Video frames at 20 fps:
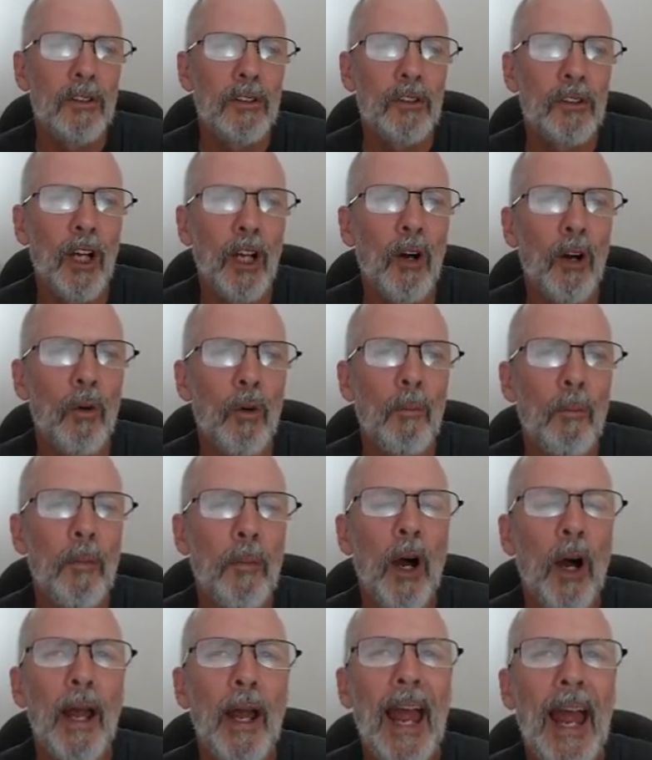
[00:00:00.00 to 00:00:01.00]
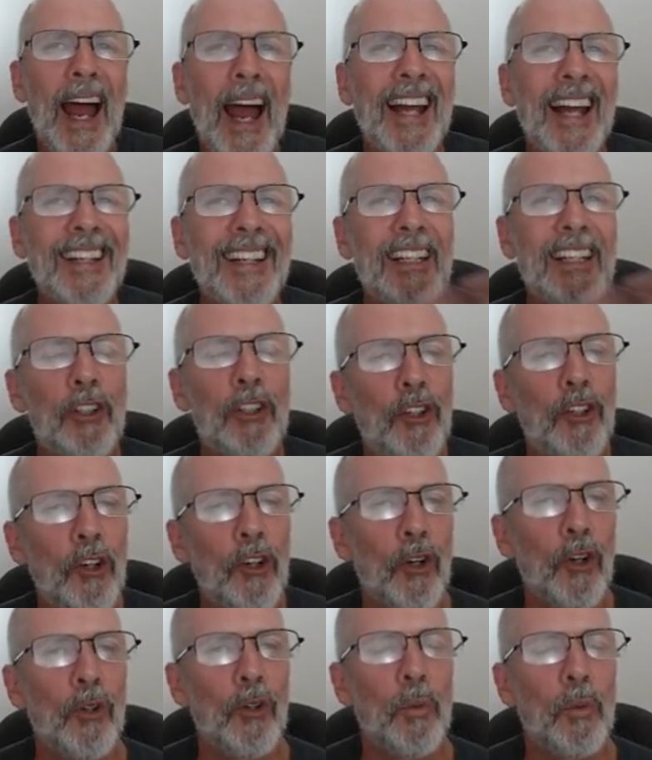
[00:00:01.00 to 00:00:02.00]
So by adding
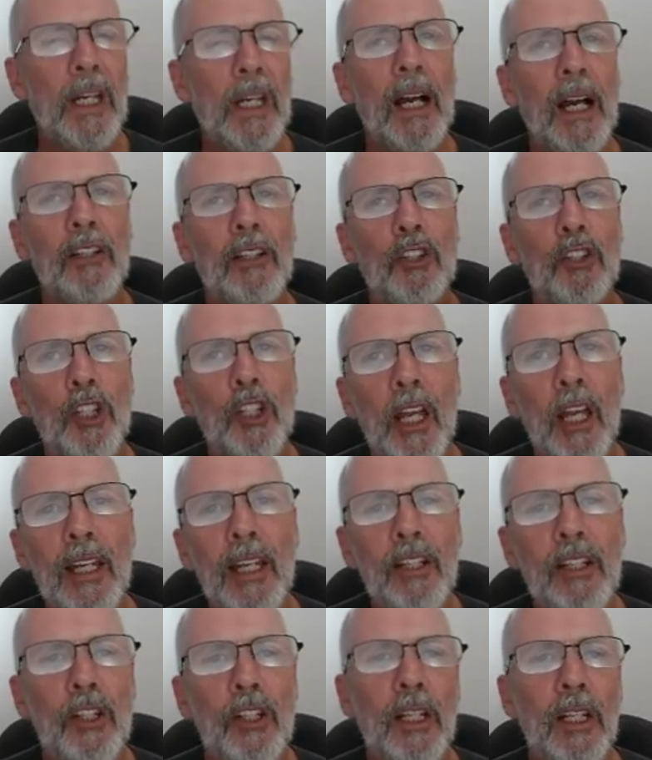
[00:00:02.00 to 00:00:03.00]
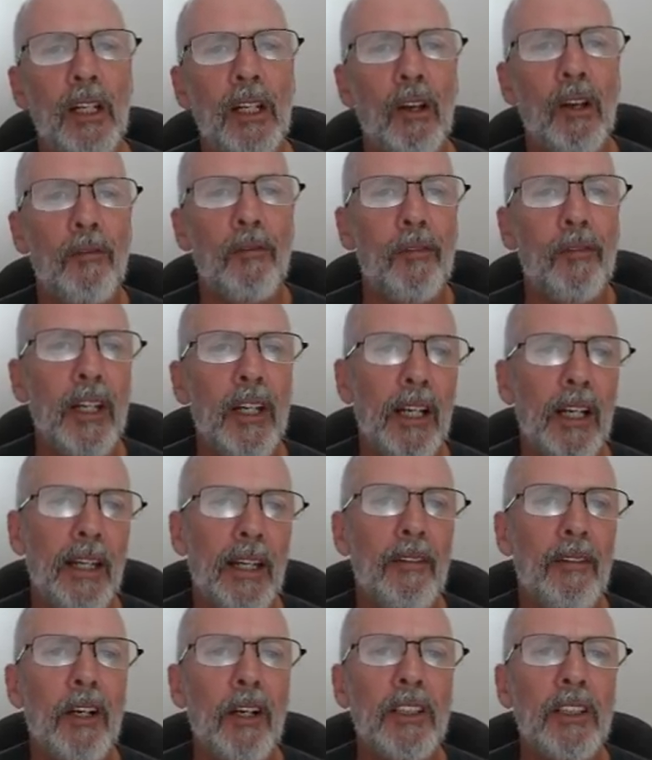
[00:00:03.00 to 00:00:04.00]
should, we are changing the
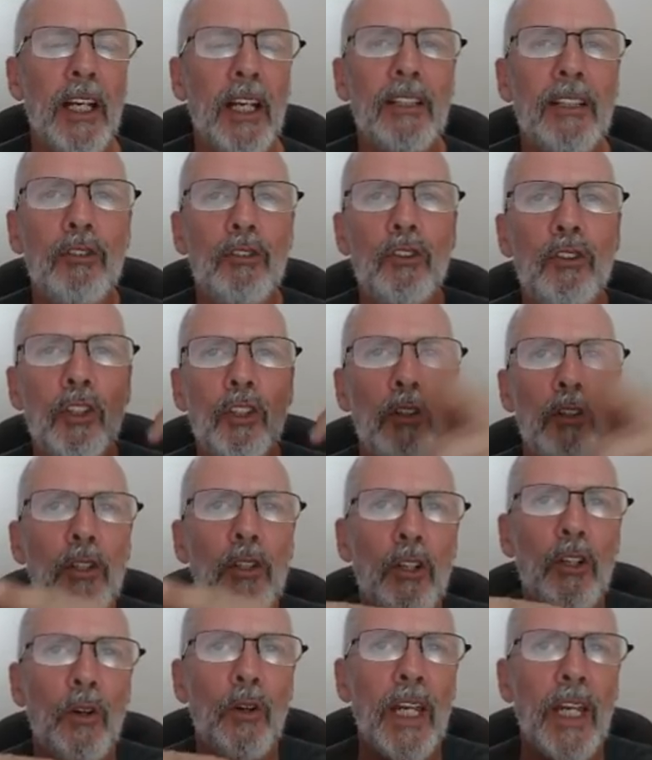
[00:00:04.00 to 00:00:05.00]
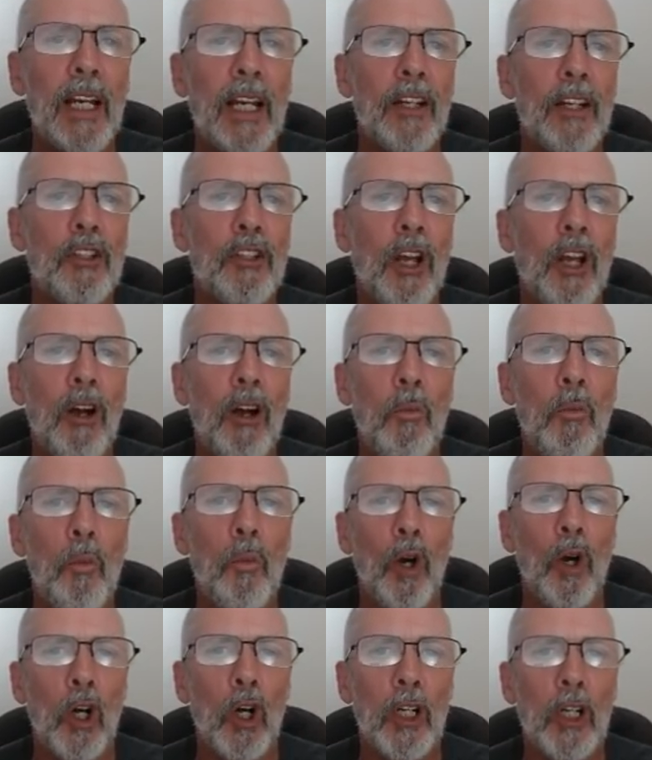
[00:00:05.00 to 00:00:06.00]
feeling. If I say do your English
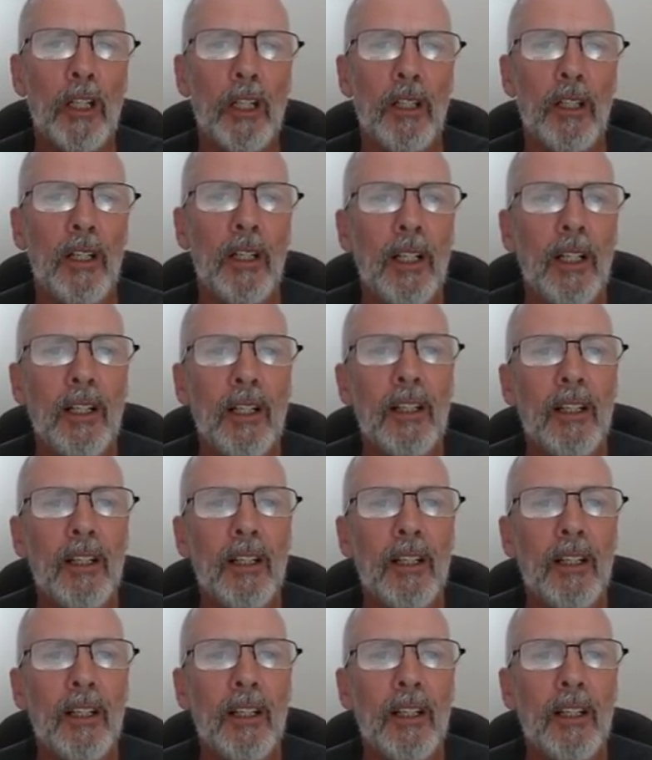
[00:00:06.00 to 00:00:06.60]
homework